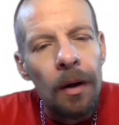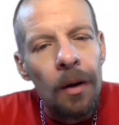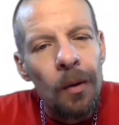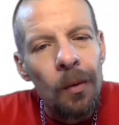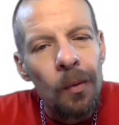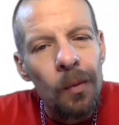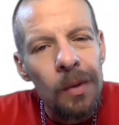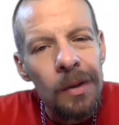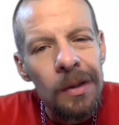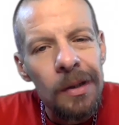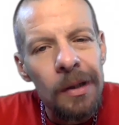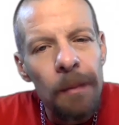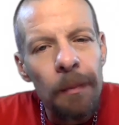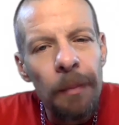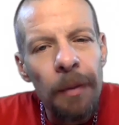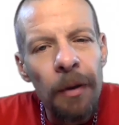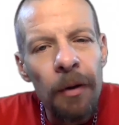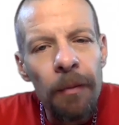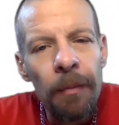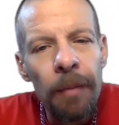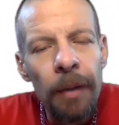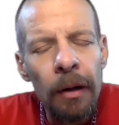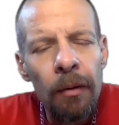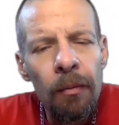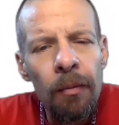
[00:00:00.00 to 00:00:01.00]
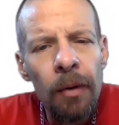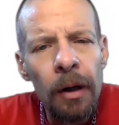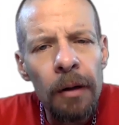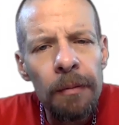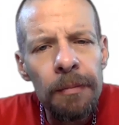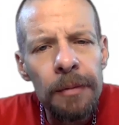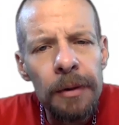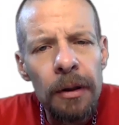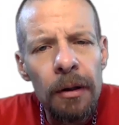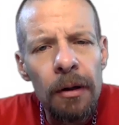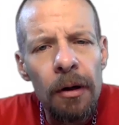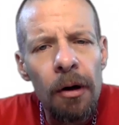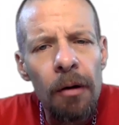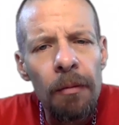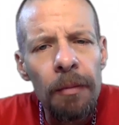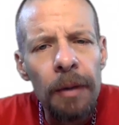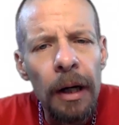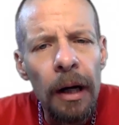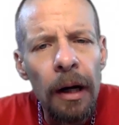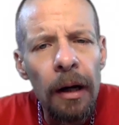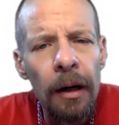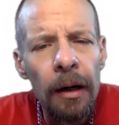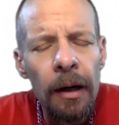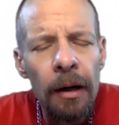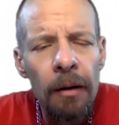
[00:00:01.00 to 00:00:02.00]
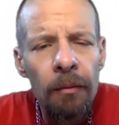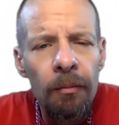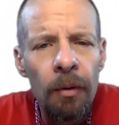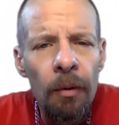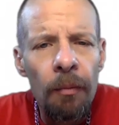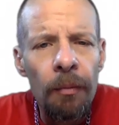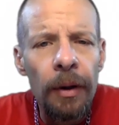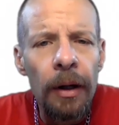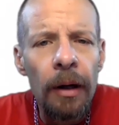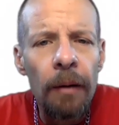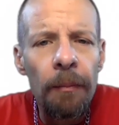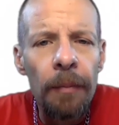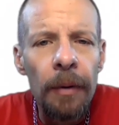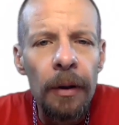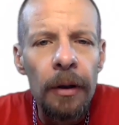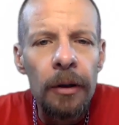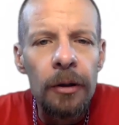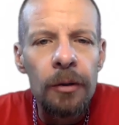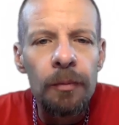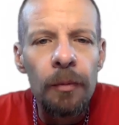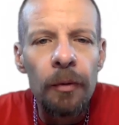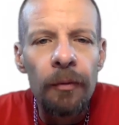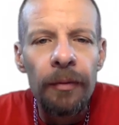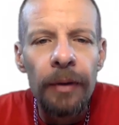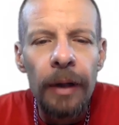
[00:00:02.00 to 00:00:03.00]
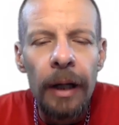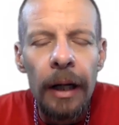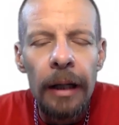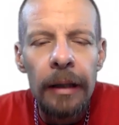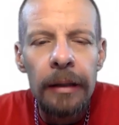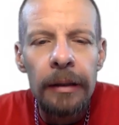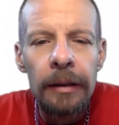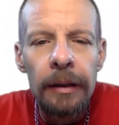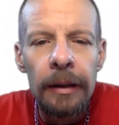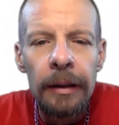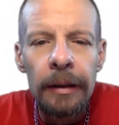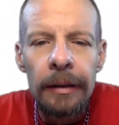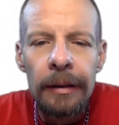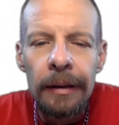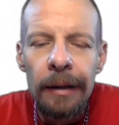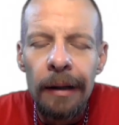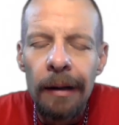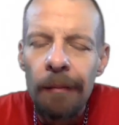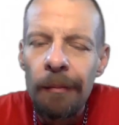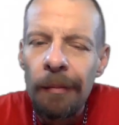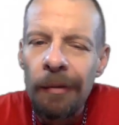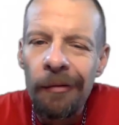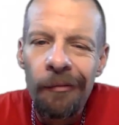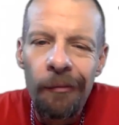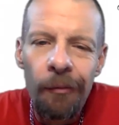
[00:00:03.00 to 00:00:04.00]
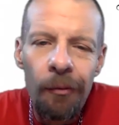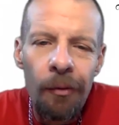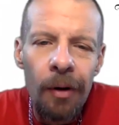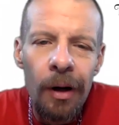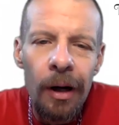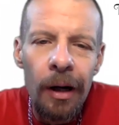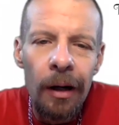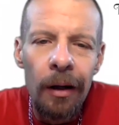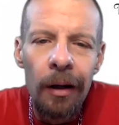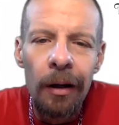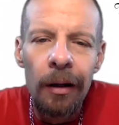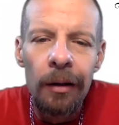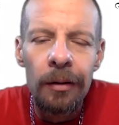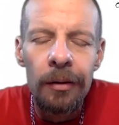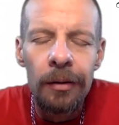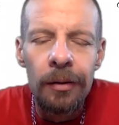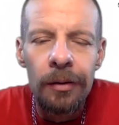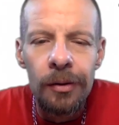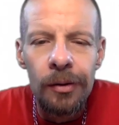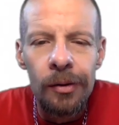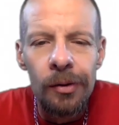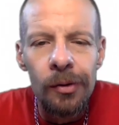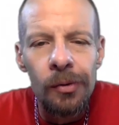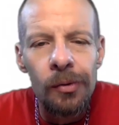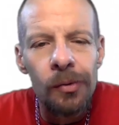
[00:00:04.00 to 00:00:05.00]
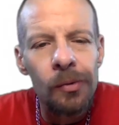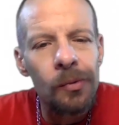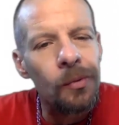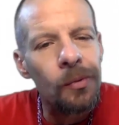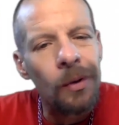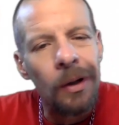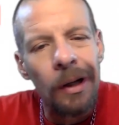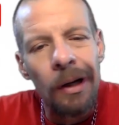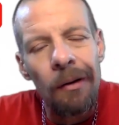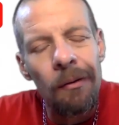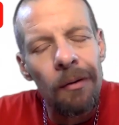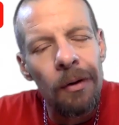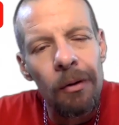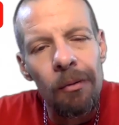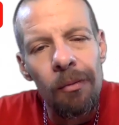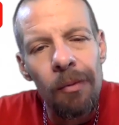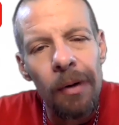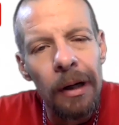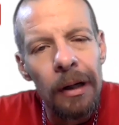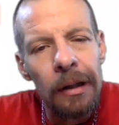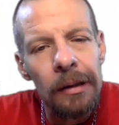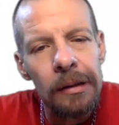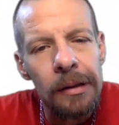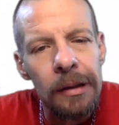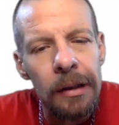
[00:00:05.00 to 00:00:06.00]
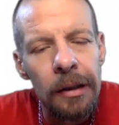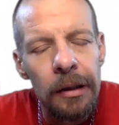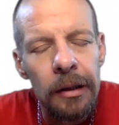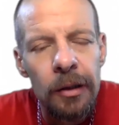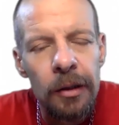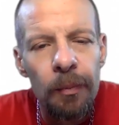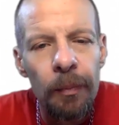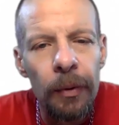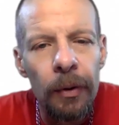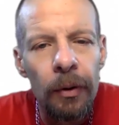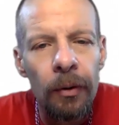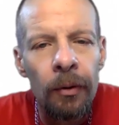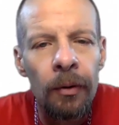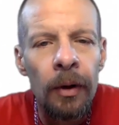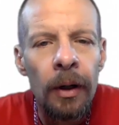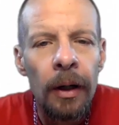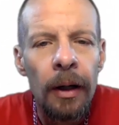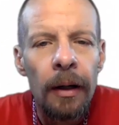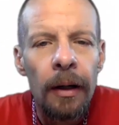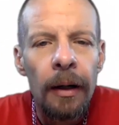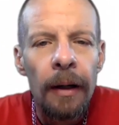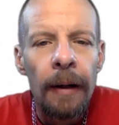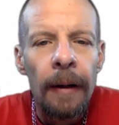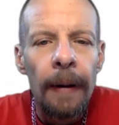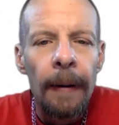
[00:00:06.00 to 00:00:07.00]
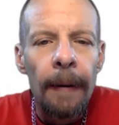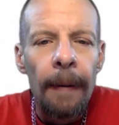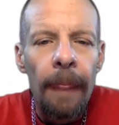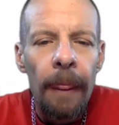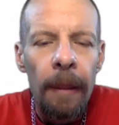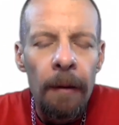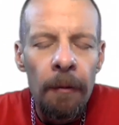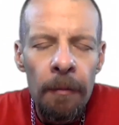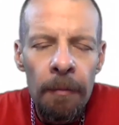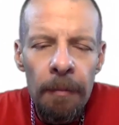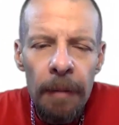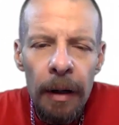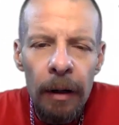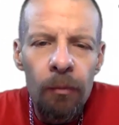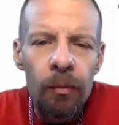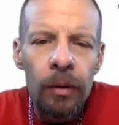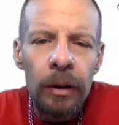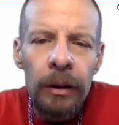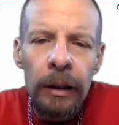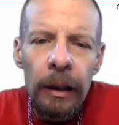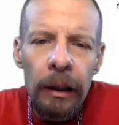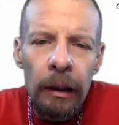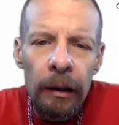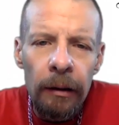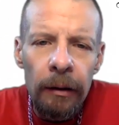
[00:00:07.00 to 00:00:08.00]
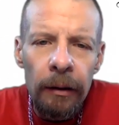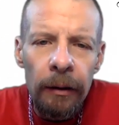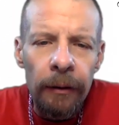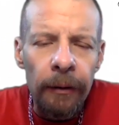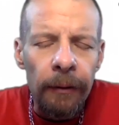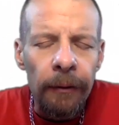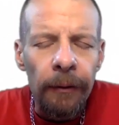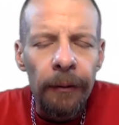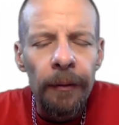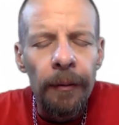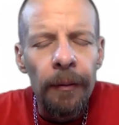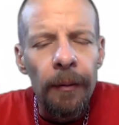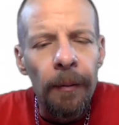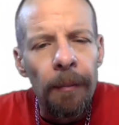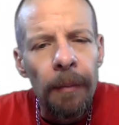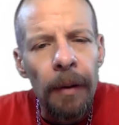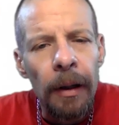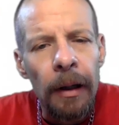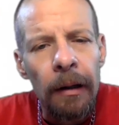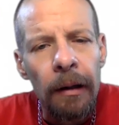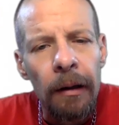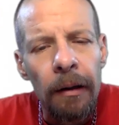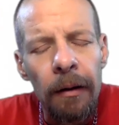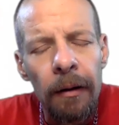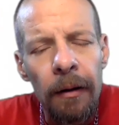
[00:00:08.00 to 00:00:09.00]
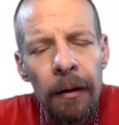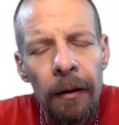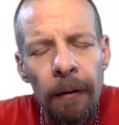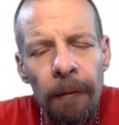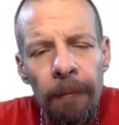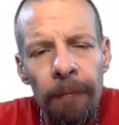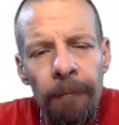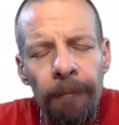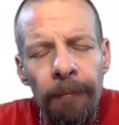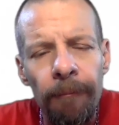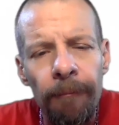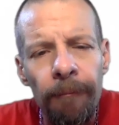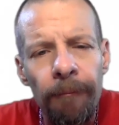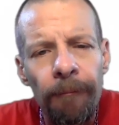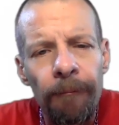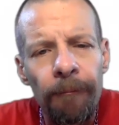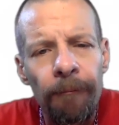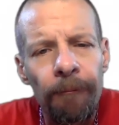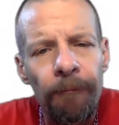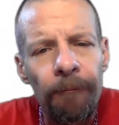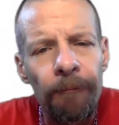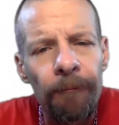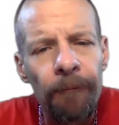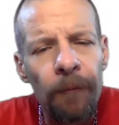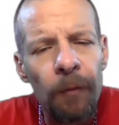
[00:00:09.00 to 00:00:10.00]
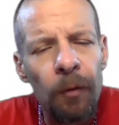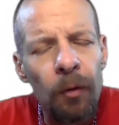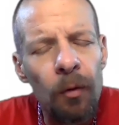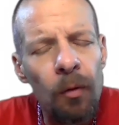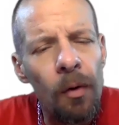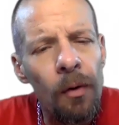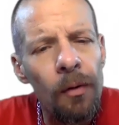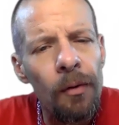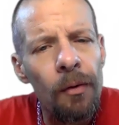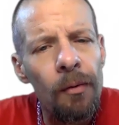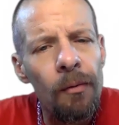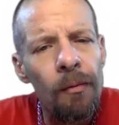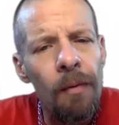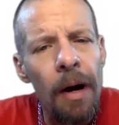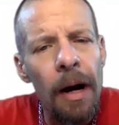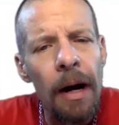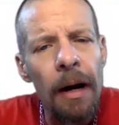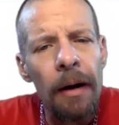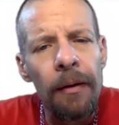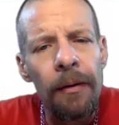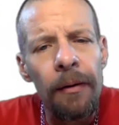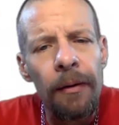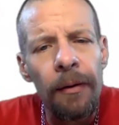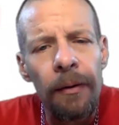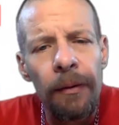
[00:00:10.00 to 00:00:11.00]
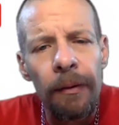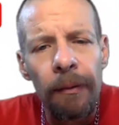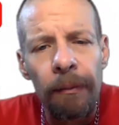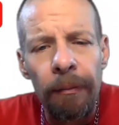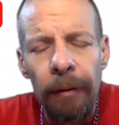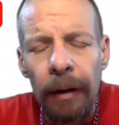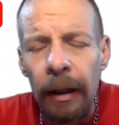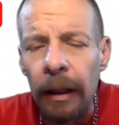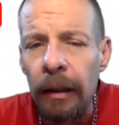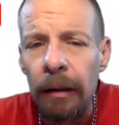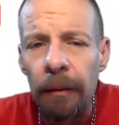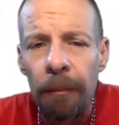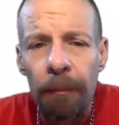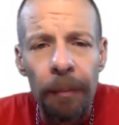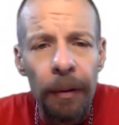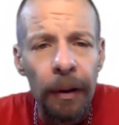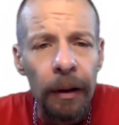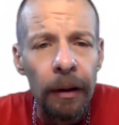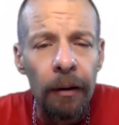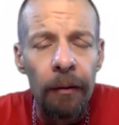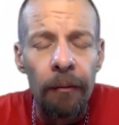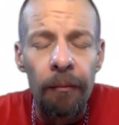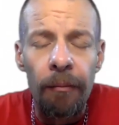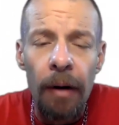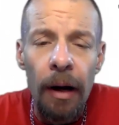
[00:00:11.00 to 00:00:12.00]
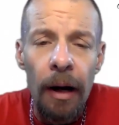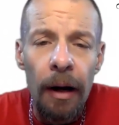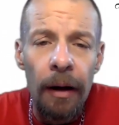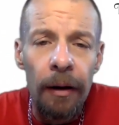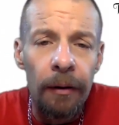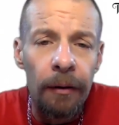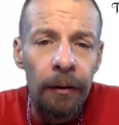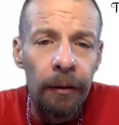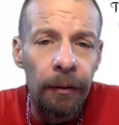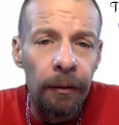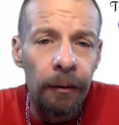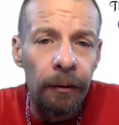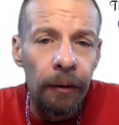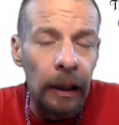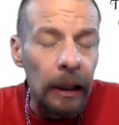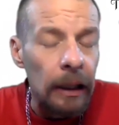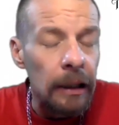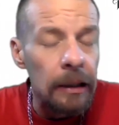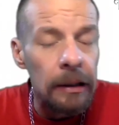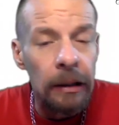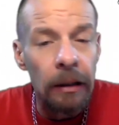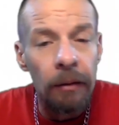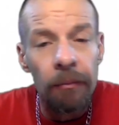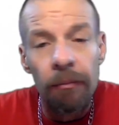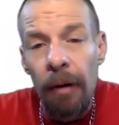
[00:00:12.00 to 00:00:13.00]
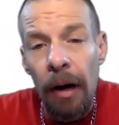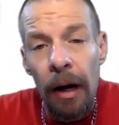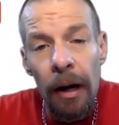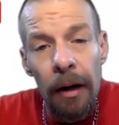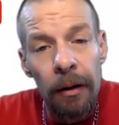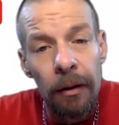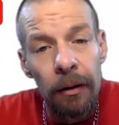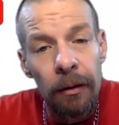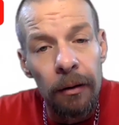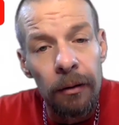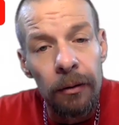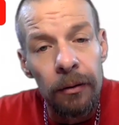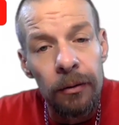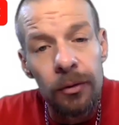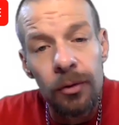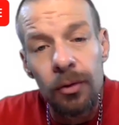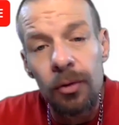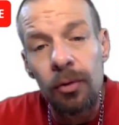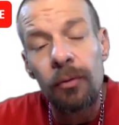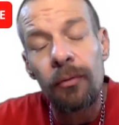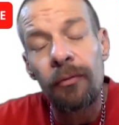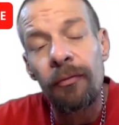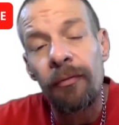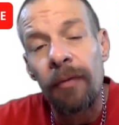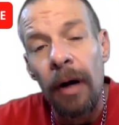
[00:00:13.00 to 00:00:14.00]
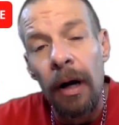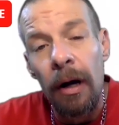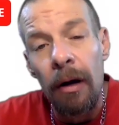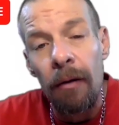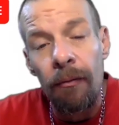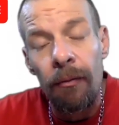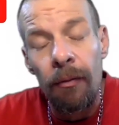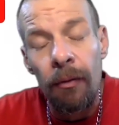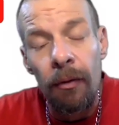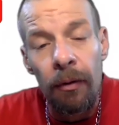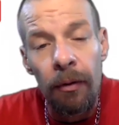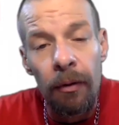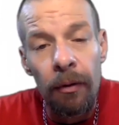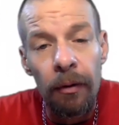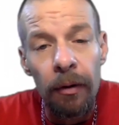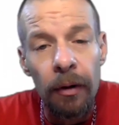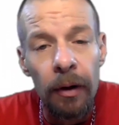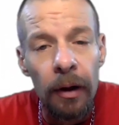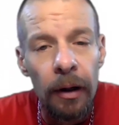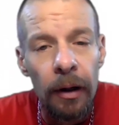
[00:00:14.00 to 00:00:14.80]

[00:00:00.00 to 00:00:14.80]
What's up, everybody? Welcome to the Homie Hangout, where we help others move in excellence. And before I get too carried away into this spiel, let me make one thing clear, man. Northern Rider, Independent Rider, Easy Rider, Two Fiver,